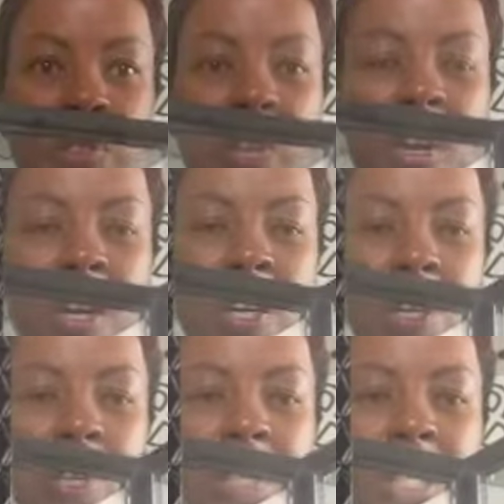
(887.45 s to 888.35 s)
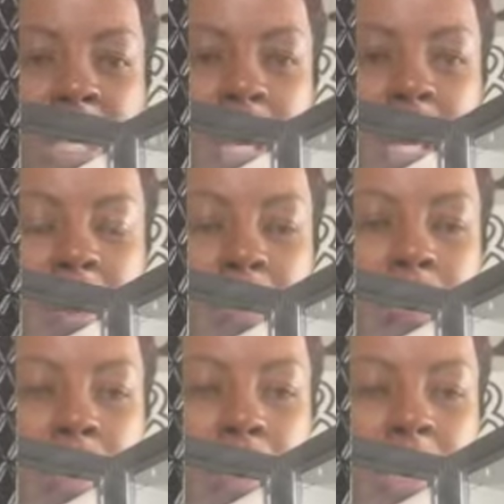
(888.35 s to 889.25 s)
for under 10
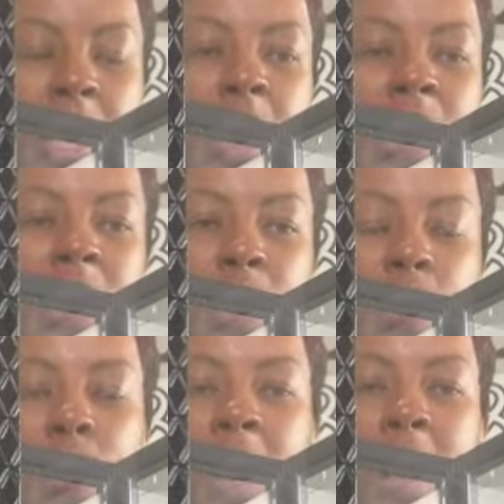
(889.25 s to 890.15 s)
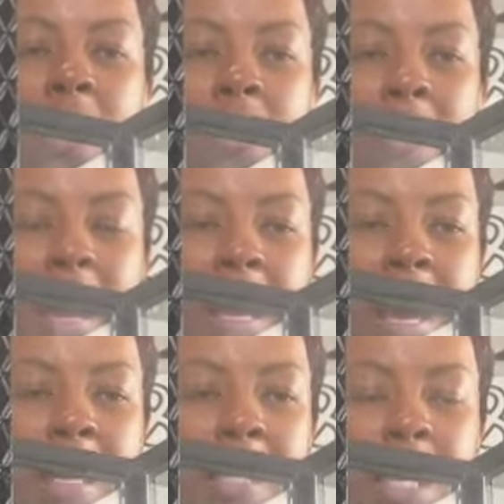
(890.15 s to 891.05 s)
bucks. So when I come back,
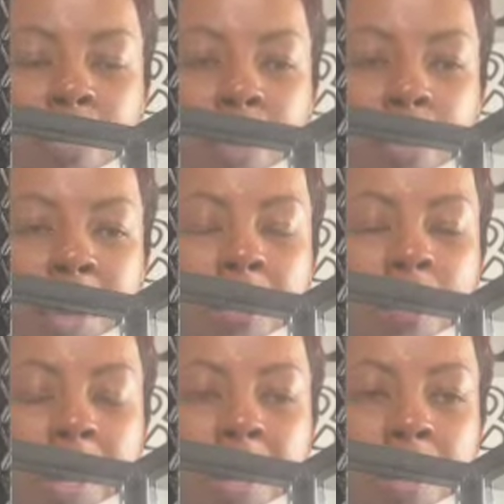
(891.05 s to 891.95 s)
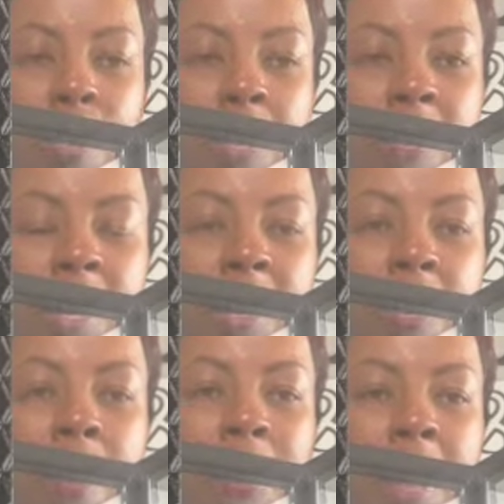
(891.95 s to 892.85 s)
guys, it will be with the
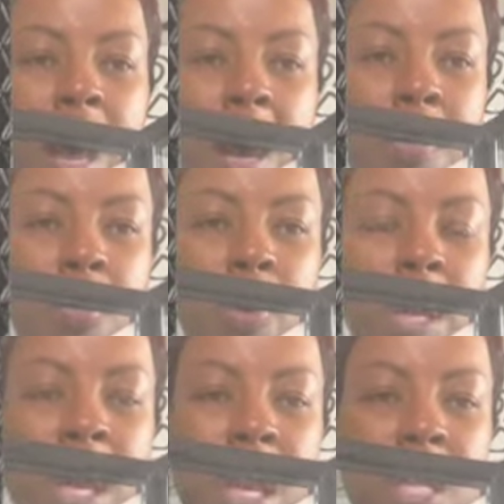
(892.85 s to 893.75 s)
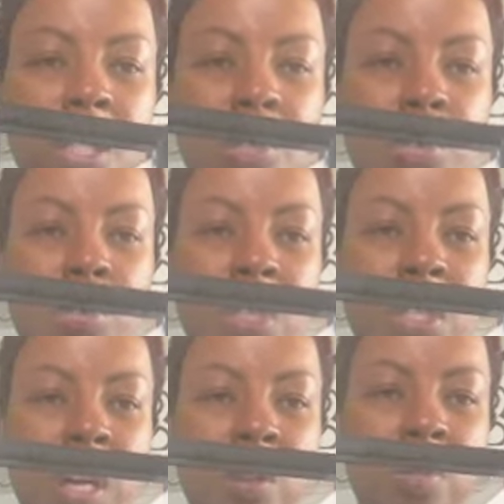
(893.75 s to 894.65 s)
reveal. I'm going ahead to
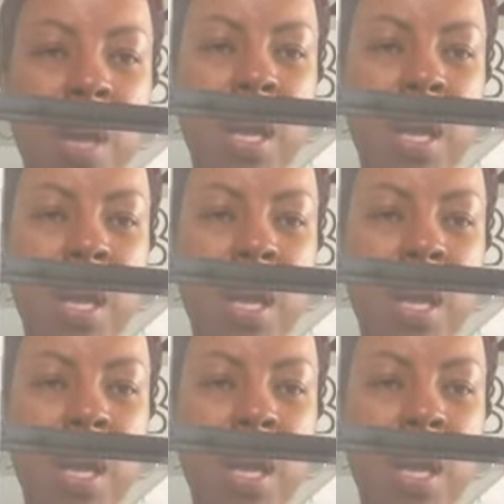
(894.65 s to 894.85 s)
decorate